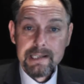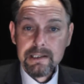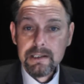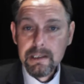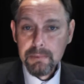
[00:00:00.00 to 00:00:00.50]

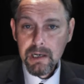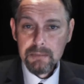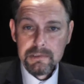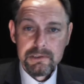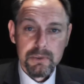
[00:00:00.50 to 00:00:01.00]
either the
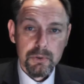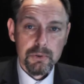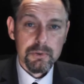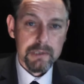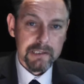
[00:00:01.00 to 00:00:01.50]
department
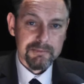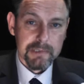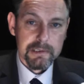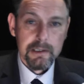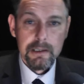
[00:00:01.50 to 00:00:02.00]
or the
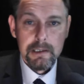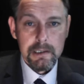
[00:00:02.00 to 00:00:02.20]
government.